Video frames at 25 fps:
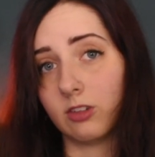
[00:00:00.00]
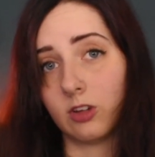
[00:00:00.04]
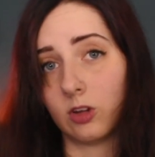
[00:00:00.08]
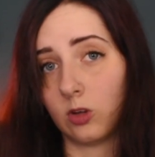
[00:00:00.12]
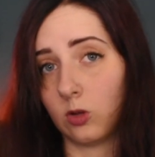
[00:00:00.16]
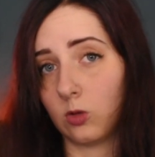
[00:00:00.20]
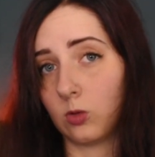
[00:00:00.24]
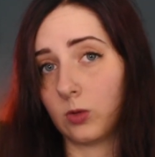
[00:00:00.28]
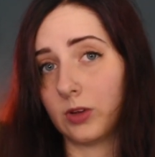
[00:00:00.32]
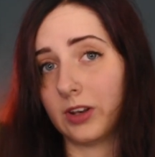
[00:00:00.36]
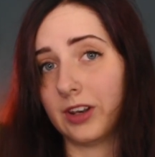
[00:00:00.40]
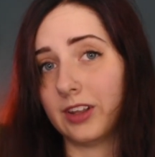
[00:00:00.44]

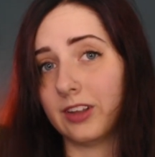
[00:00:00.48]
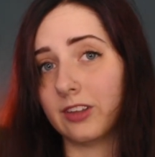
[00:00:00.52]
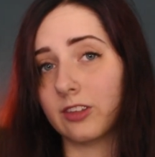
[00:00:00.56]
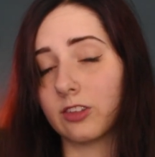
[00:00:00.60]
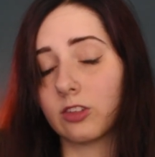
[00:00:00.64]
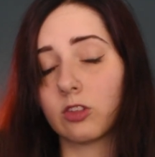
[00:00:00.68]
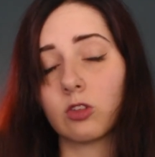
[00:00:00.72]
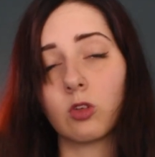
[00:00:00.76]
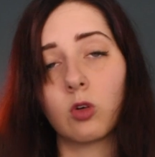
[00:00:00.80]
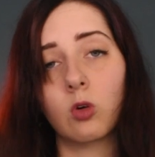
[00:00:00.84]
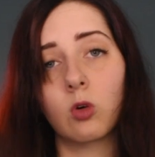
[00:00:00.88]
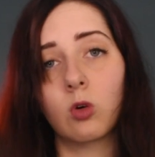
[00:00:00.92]
who it
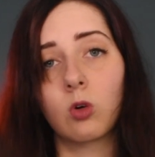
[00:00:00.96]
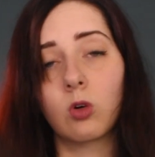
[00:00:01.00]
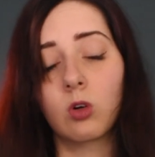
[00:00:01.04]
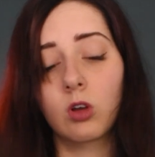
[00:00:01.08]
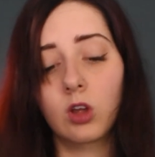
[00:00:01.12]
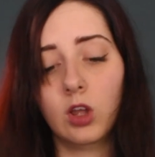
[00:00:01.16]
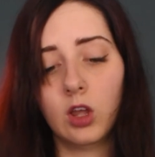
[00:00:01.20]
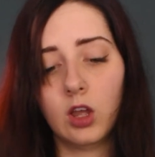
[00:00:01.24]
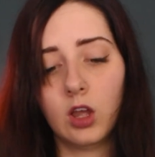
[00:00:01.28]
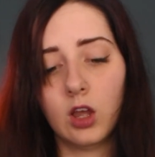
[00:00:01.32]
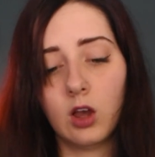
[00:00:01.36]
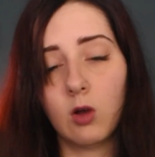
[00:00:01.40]
is or
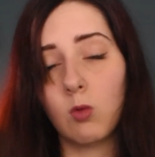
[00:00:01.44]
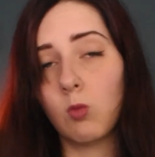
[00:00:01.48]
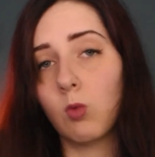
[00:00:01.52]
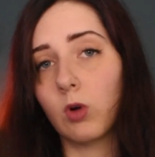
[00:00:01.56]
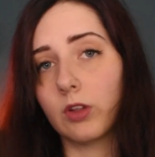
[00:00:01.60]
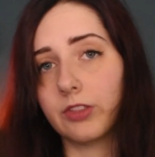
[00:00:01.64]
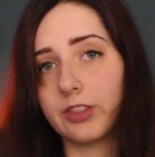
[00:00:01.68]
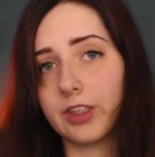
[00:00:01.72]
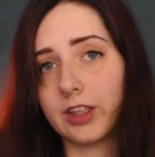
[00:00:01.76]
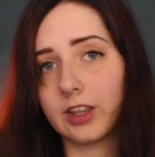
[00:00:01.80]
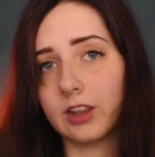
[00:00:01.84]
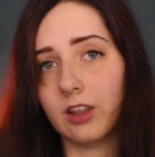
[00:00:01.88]

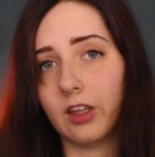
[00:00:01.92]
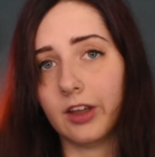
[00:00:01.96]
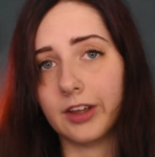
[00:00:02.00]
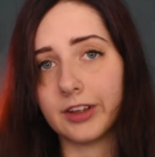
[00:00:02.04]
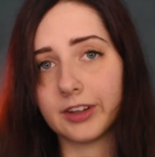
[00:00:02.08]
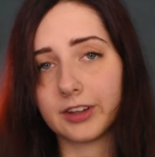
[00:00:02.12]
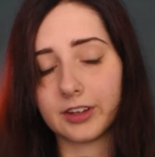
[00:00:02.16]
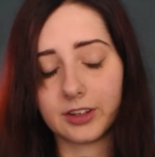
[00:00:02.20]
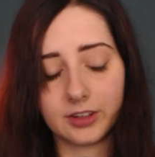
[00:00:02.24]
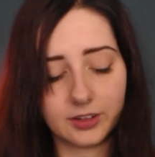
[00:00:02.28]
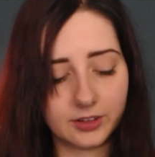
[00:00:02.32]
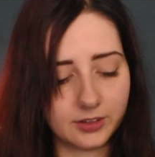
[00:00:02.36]
what they're
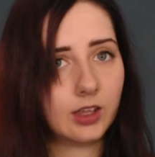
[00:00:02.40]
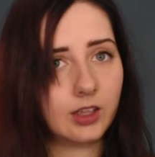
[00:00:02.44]
like.